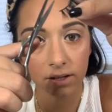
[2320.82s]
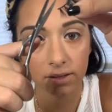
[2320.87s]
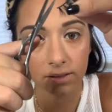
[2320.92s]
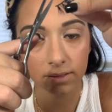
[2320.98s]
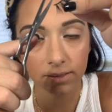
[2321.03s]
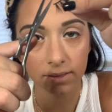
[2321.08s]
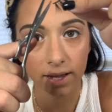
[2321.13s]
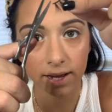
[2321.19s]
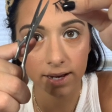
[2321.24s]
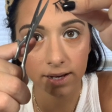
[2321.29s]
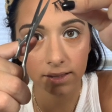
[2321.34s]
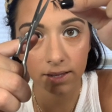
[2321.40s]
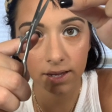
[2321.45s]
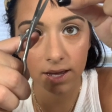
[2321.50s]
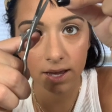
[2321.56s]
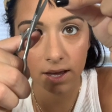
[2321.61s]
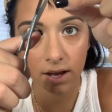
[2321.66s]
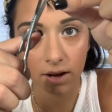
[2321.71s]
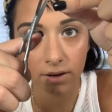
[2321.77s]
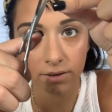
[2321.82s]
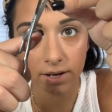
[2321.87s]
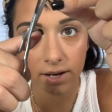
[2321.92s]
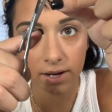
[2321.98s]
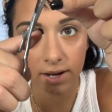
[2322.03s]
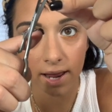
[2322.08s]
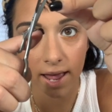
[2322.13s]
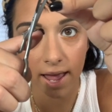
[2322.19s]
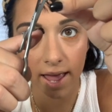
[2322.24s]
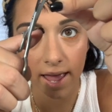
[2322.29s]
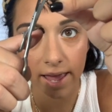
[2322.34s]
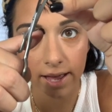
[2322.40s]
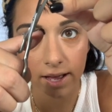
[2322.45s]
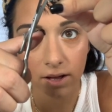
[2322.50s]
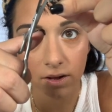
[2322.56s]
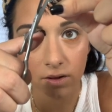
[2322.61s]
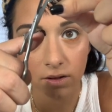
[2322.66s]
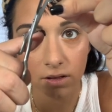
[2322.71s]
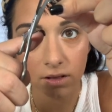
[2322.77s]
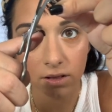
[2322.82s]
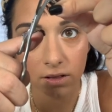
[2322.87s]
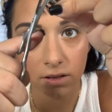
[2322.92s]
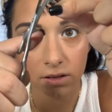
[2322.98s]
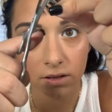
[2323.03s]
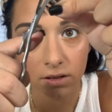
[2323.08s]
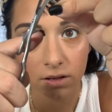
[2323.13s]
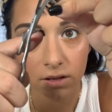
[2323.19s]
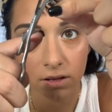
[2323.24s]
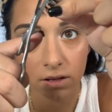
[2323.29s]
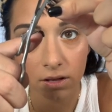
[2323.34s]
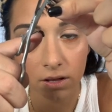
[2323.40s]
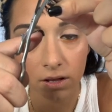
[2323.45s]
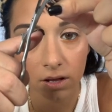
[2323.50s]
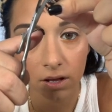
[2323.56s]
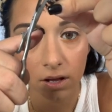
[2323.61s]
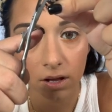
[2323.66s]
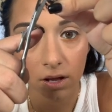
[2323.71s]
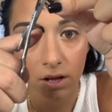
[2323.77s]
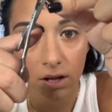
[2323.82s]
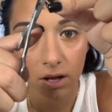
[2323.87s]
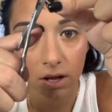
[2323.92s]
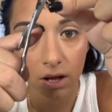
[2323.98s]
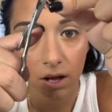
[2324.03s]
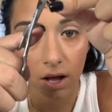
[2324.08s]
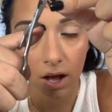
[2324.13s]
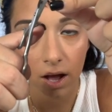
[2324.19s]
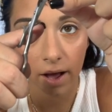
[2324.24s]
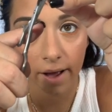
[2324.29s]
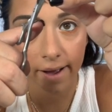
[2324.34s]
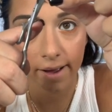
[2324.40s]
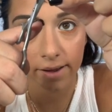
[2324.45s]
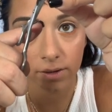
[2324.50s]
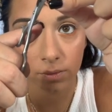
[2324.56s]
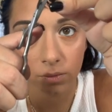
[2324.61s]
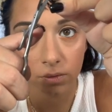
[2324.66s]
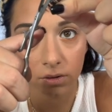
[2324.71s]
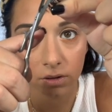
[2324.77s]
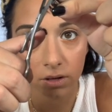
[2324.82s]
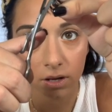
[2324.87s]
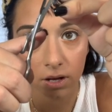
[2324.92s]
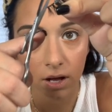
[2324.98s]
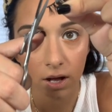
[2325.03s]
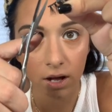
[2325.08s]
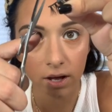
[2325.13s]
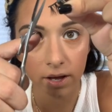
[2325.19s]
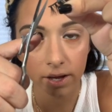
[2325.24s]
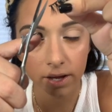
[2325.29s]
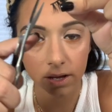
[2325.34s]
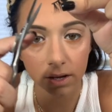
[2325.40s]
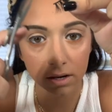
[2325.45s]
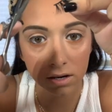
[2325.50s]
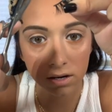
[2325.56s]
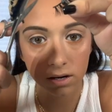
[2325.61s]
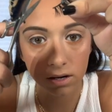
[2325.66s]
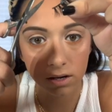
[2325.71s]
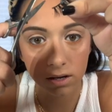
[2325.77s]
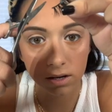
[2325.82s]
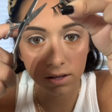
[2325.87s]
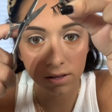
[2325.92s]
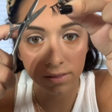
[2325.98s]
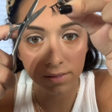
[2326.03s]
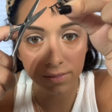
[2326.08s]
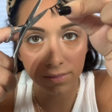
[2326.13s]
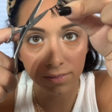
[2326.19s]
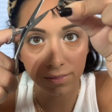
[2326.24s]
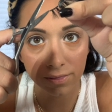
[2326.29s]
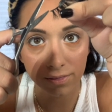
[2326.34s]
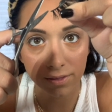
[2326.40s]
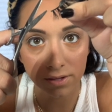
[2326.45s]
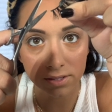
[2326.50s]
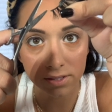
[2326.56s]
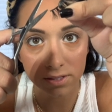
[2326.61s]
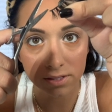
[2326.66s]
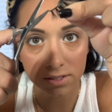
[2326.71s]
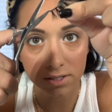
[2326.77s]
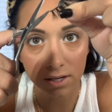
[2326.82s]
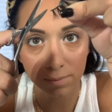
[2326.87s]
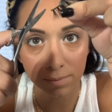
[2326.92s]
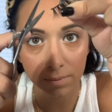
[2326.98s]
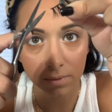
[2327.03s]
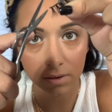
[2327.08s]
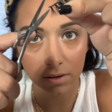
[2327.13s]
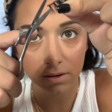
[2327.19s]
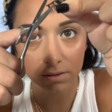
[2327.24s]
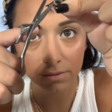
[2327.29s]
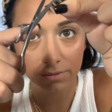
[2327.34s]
lightly on an angle, I will cut this tip off.